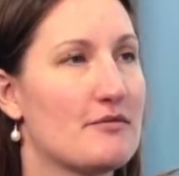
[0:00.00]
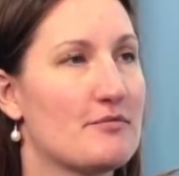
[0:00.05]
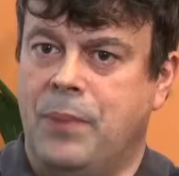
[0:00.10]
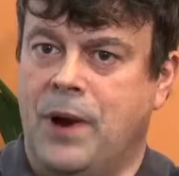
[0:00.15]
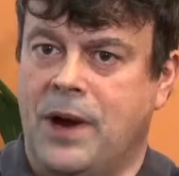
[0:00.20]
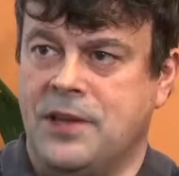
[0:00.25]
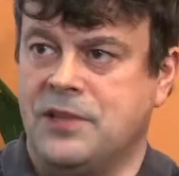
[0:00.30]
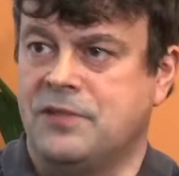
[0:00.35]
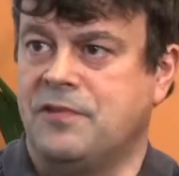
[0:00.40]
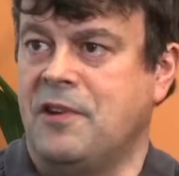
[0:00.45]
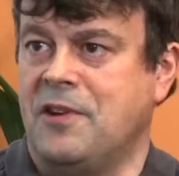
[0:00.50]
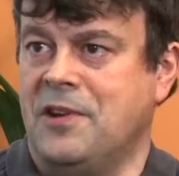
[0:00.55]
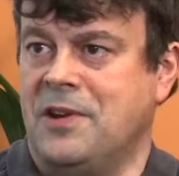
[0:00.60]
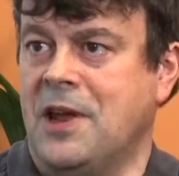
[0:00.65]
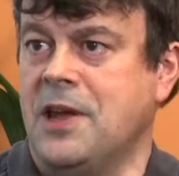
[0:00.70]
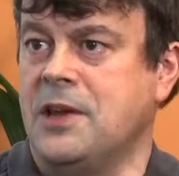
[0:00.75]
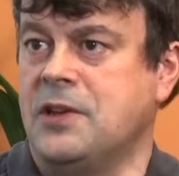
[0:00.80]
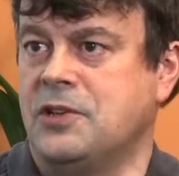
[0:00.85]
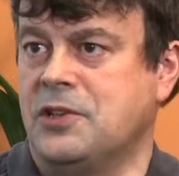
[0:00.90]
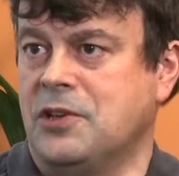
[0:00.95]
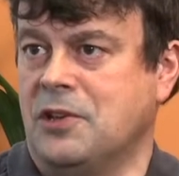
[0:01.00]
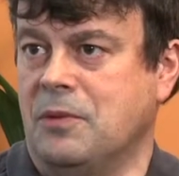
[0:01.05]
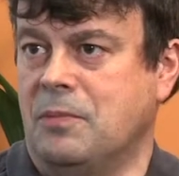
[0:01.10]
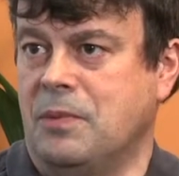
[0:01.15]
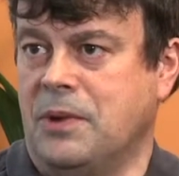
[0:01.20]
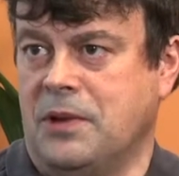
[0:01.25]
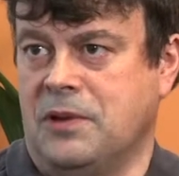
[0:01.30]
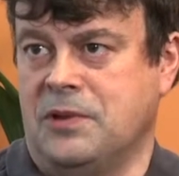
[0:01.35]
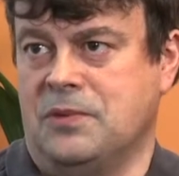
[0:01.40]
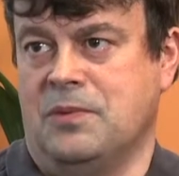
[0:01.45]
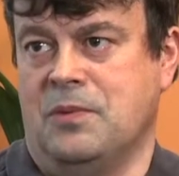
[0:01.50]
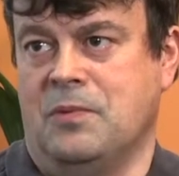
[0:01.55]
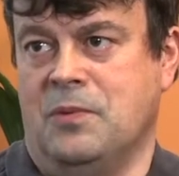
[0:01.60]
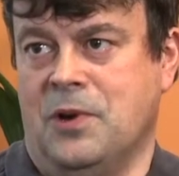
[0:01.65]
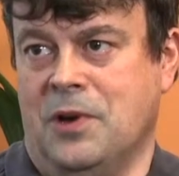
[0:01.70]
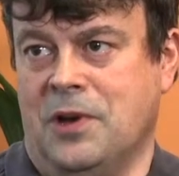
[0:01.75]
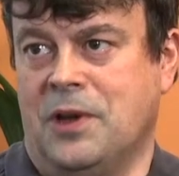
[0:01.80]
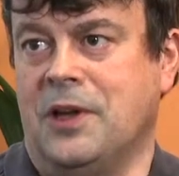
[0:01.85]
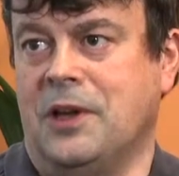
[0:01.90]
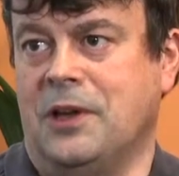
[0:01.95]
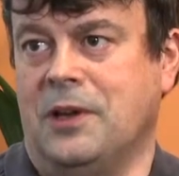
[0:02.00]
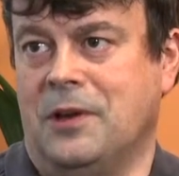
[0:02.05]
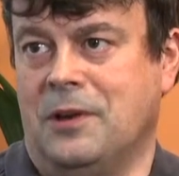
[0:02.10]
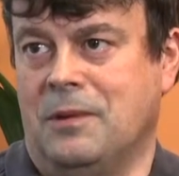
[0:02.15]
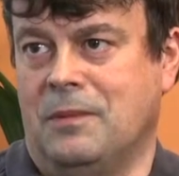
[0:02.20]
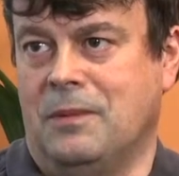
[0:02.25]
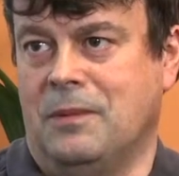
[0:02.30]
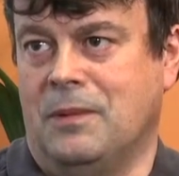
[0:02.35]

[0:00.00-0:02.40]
By its very nature, because we're working